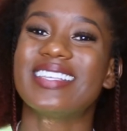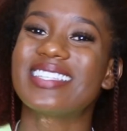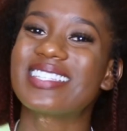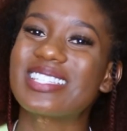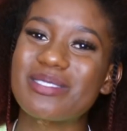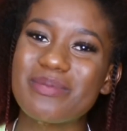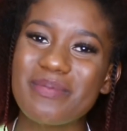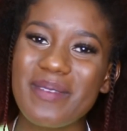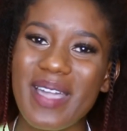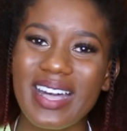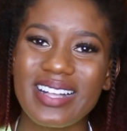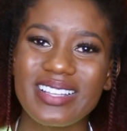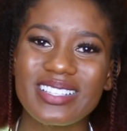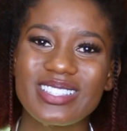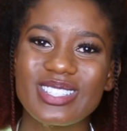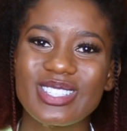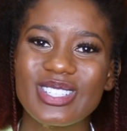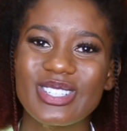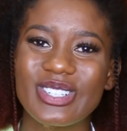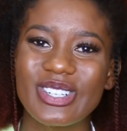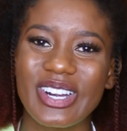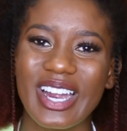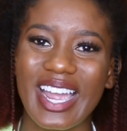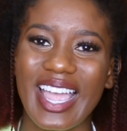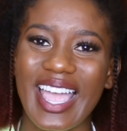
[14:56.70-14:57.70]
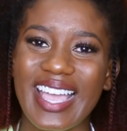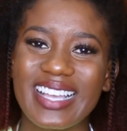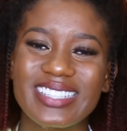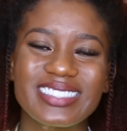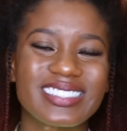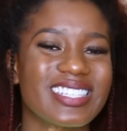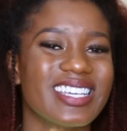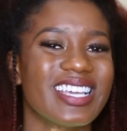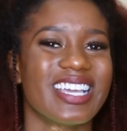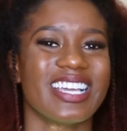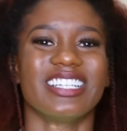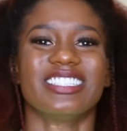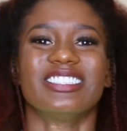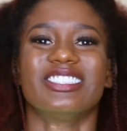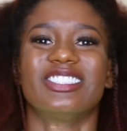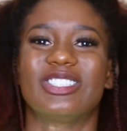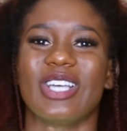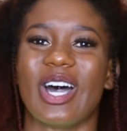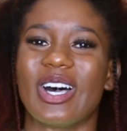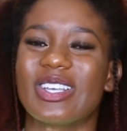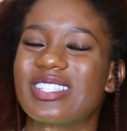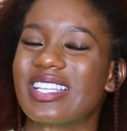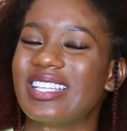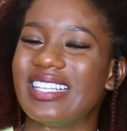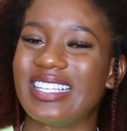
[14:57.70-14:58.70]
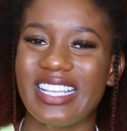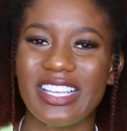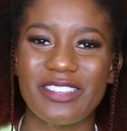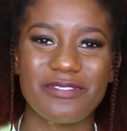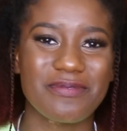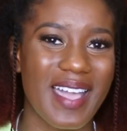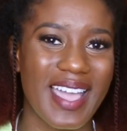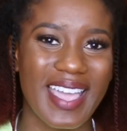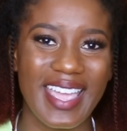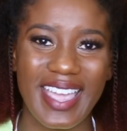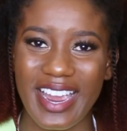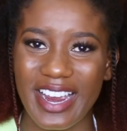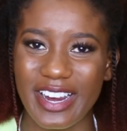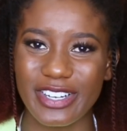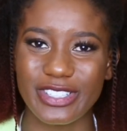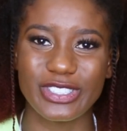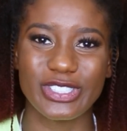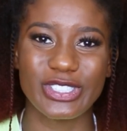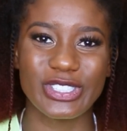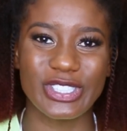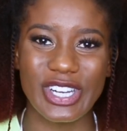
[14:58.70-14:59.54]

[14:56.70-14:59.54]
Smells great, doesn't leave my hair